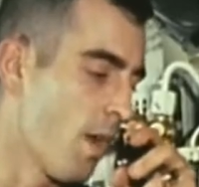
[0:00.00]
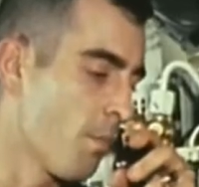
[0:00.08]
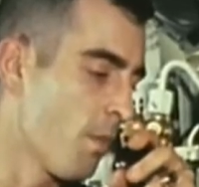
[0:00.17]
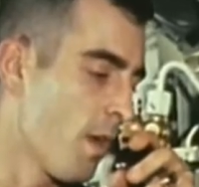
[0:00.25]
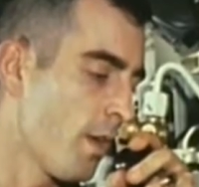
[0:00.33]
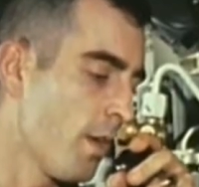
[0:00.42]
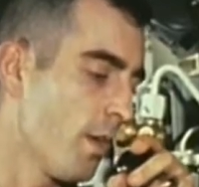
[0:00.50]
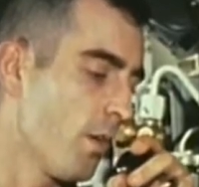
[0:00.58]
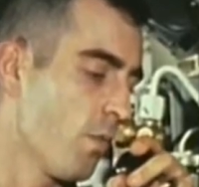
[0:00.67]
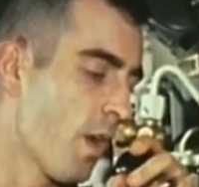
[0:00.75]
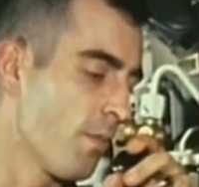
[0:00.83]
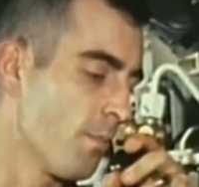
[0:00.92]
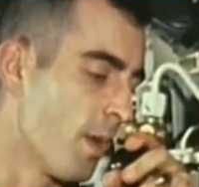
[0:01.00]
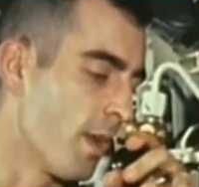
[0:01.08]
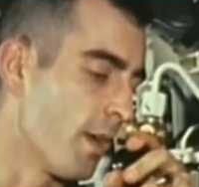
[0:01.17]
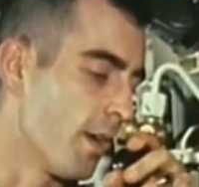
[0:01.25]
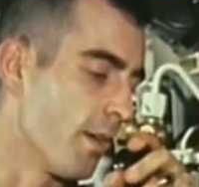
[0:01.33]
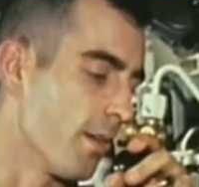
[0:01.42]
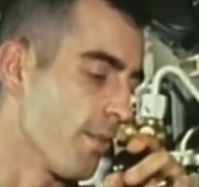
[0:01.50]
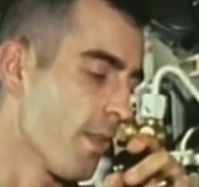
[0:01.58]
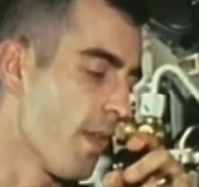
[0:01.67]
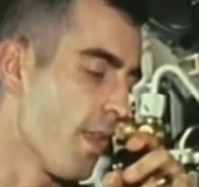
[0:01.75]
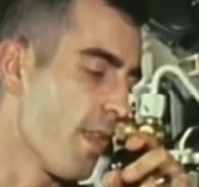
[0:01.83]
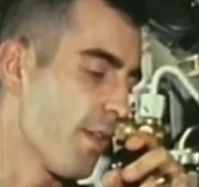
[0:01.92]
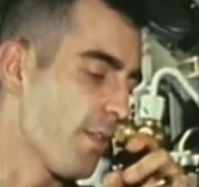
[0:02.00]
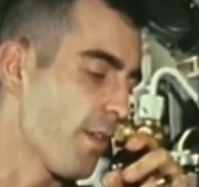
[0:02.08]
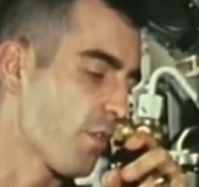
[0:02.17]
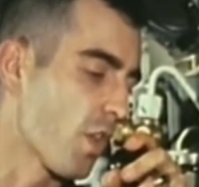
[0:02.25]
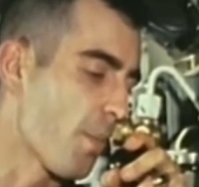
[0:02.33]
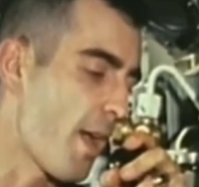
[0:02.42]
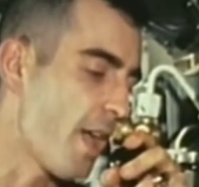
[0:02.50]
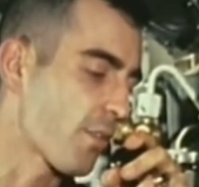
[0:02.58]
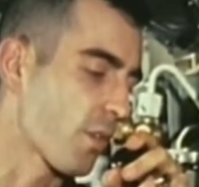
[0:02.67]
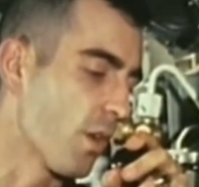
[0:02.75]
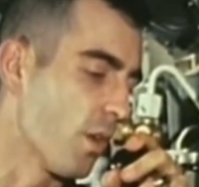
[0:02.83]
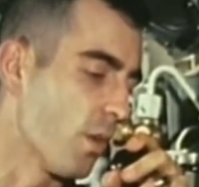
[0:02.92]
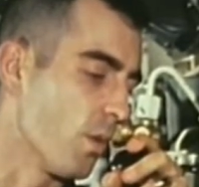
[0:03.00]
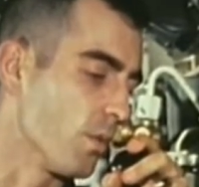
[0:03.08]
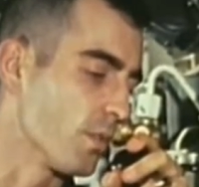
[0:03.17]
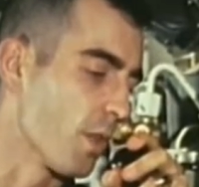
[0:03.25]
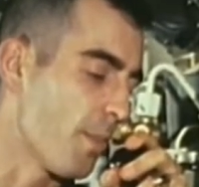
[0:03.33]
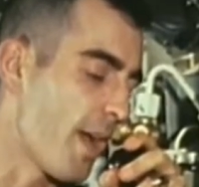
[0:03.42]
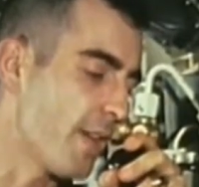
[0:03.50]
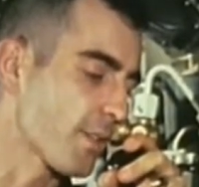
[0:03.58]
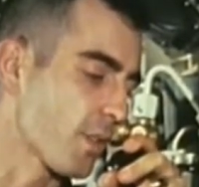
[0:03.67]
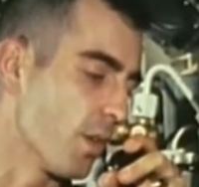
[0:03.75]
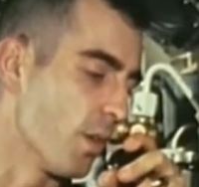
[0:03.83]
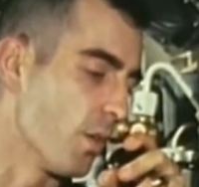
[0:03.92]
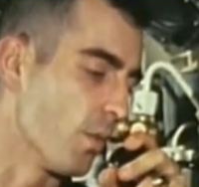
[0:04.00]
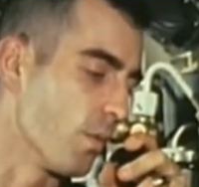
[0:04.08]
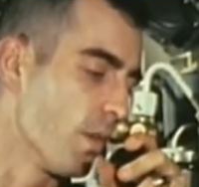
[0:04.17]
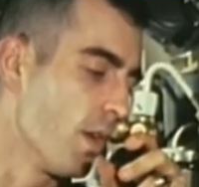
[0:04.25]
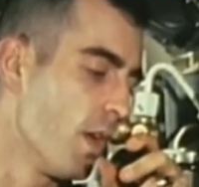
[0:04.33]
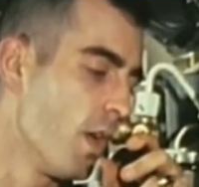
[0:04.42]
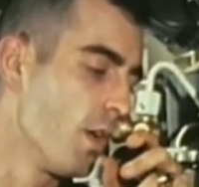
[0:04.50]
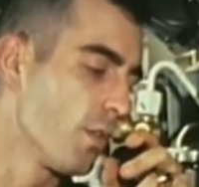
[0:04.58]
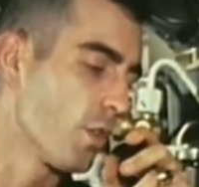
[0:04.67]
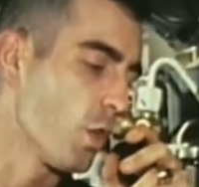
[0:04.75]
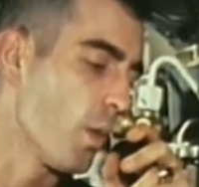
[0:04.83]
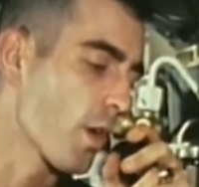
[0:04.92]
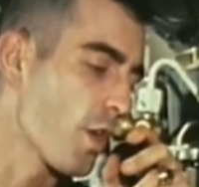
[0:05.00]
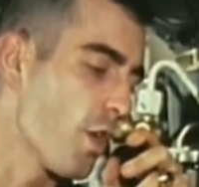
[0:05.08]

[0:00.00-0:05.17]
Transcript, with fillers: Rum Runner, Rum Runner. This is Tabasco, Tabasco. Two